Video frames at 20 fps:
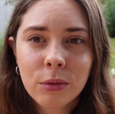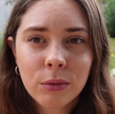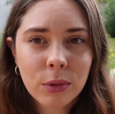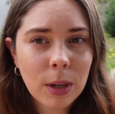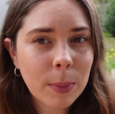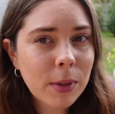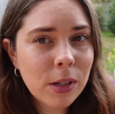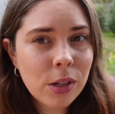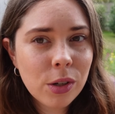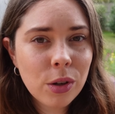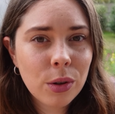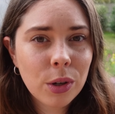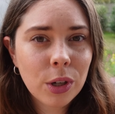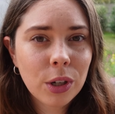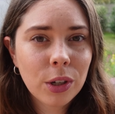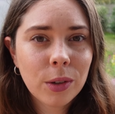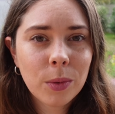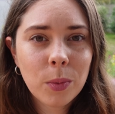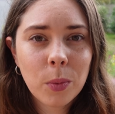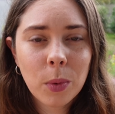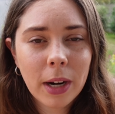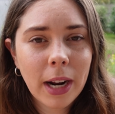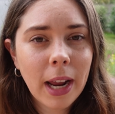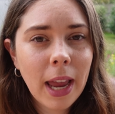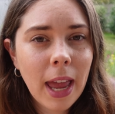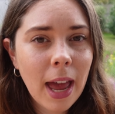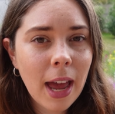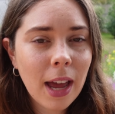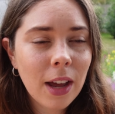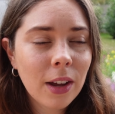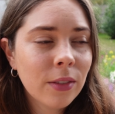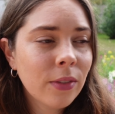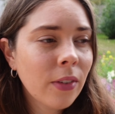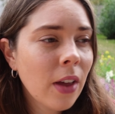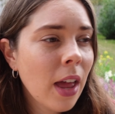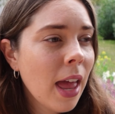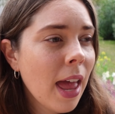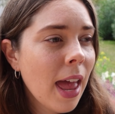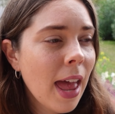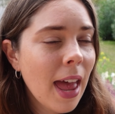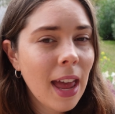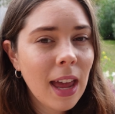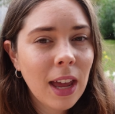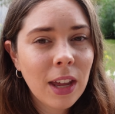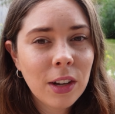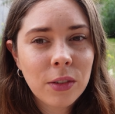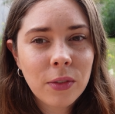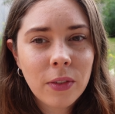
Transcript: rummage through what I have, and